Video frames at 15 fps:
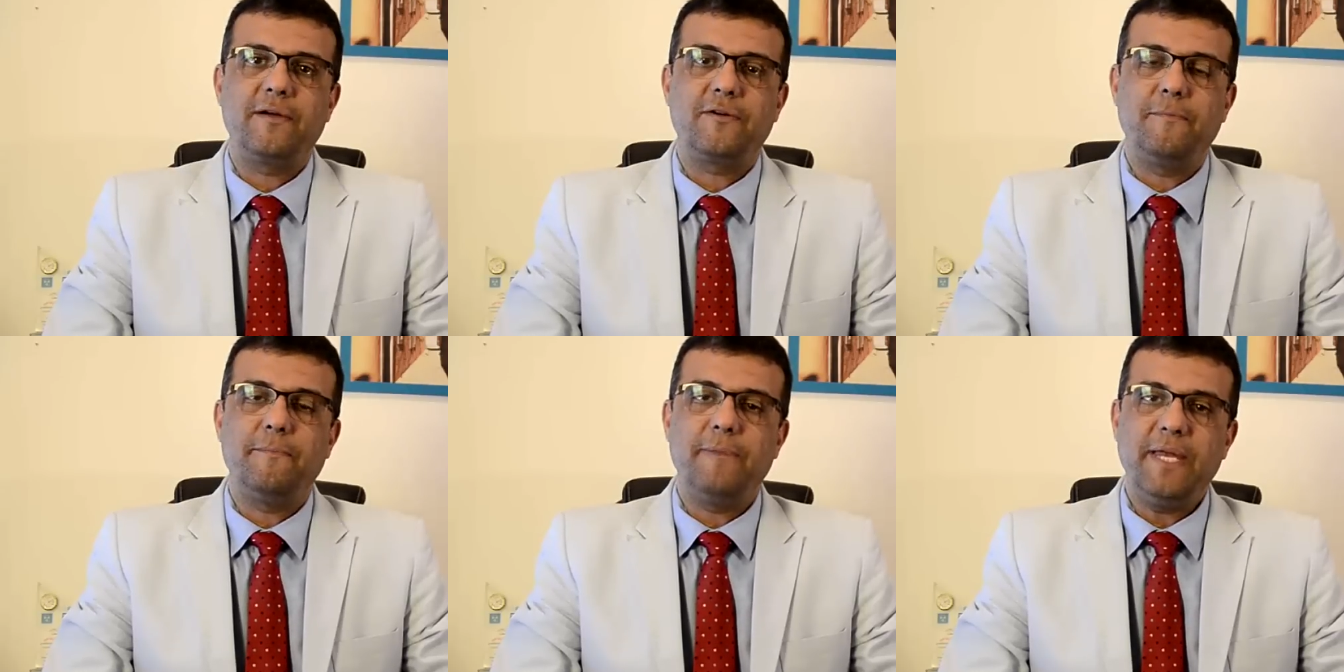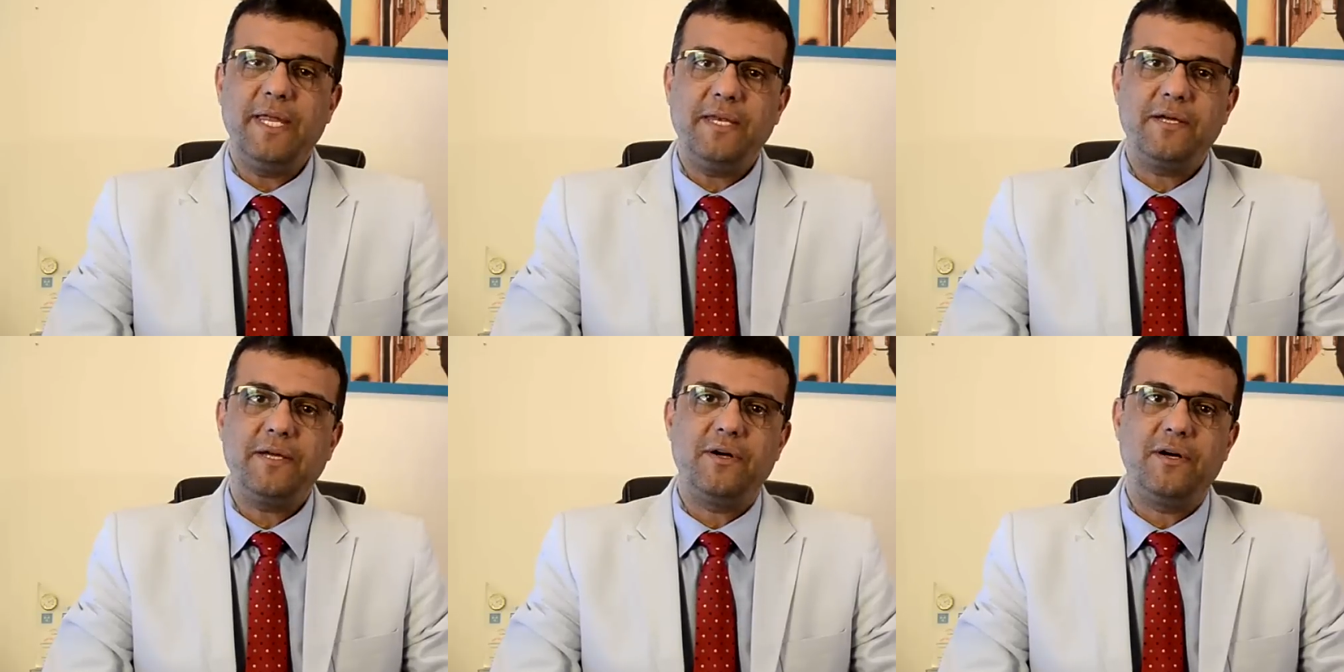
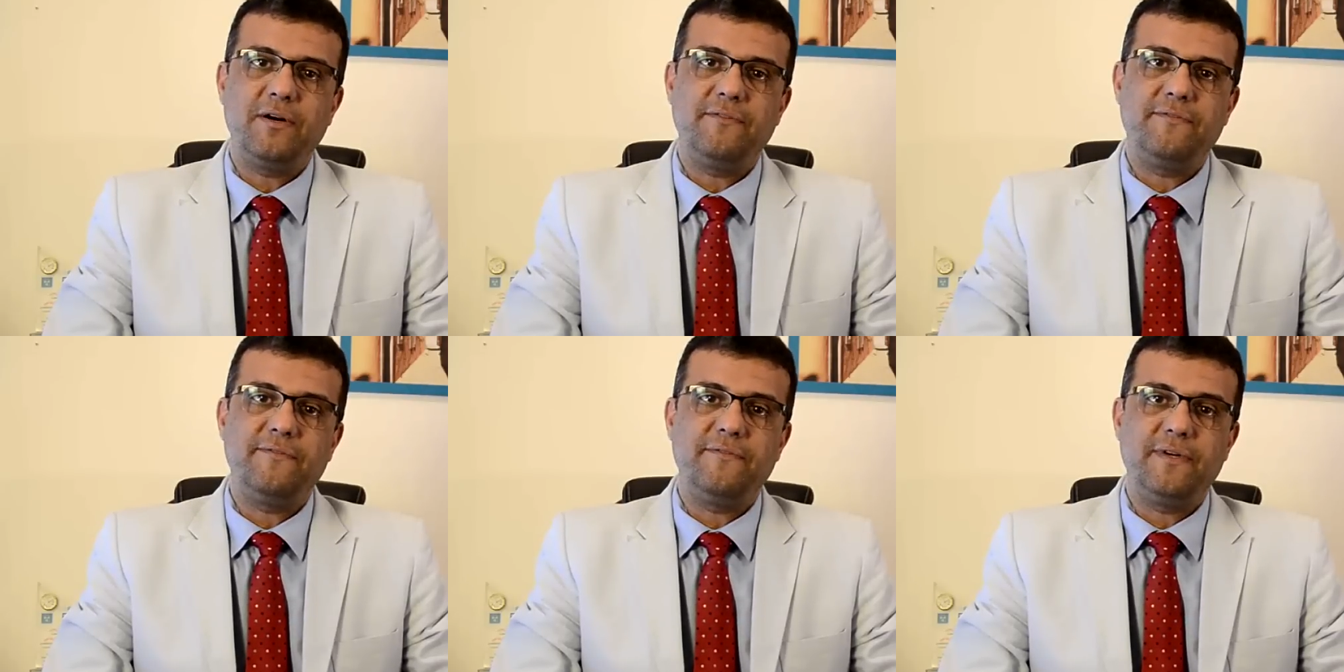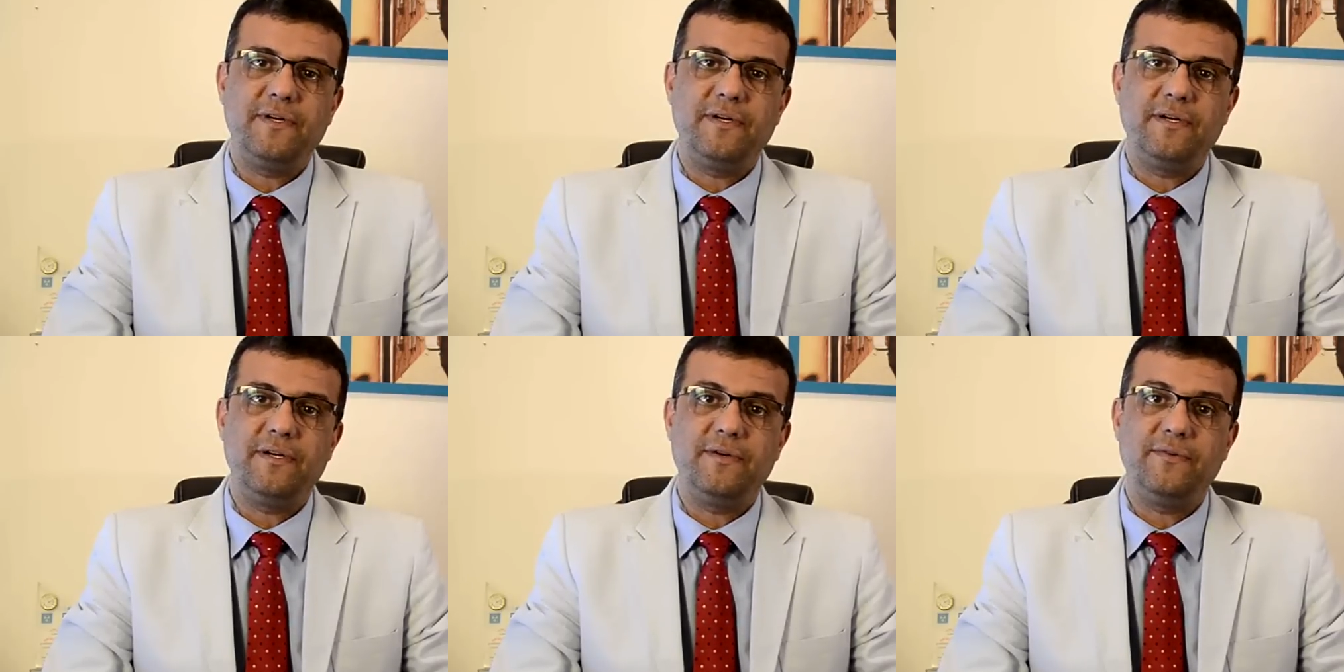complaining of
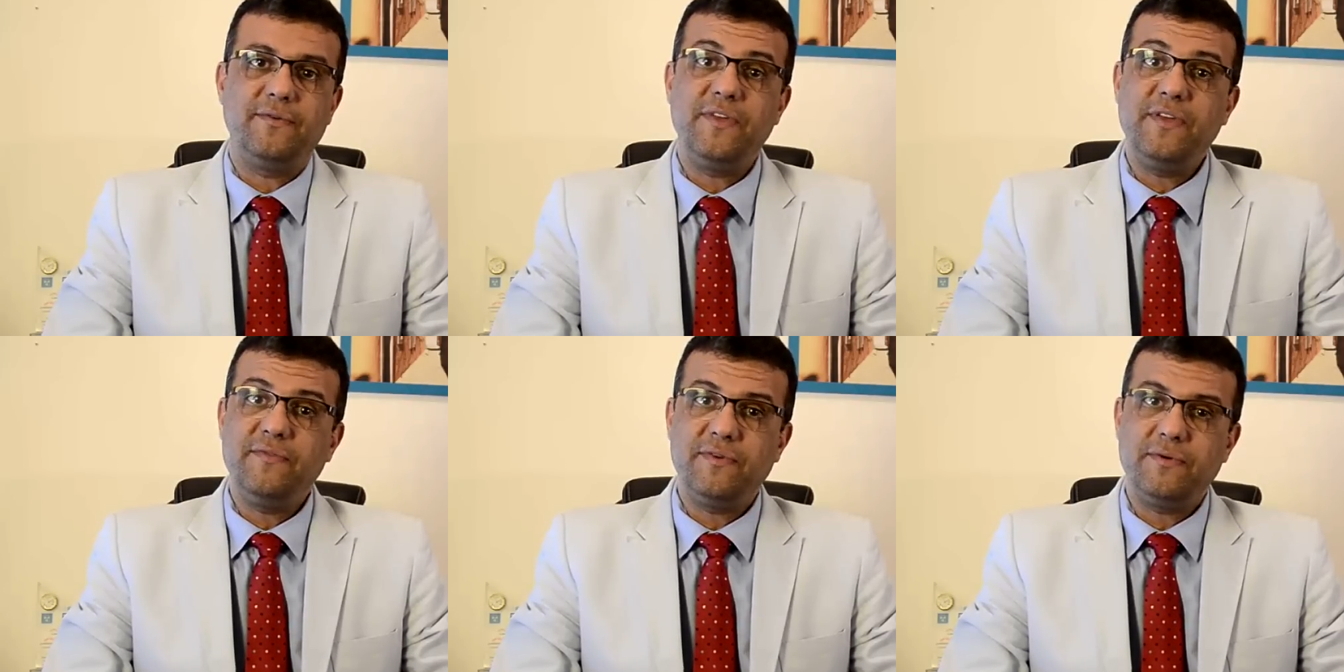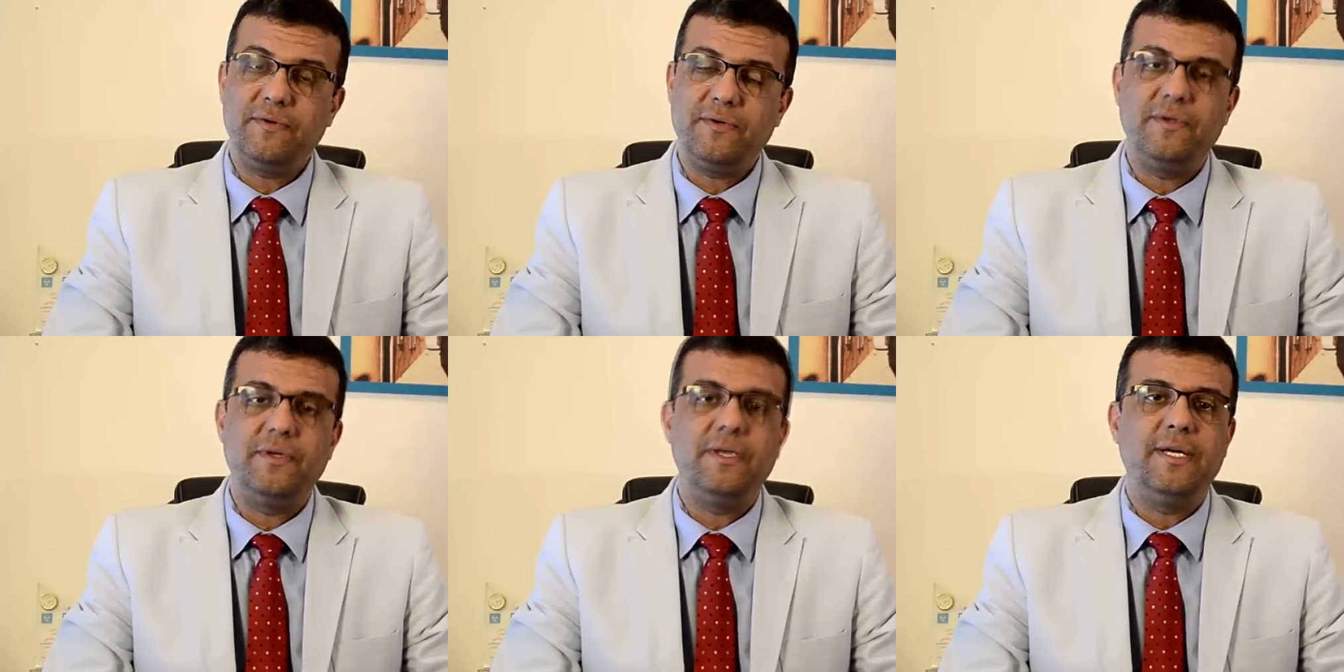uh, fever,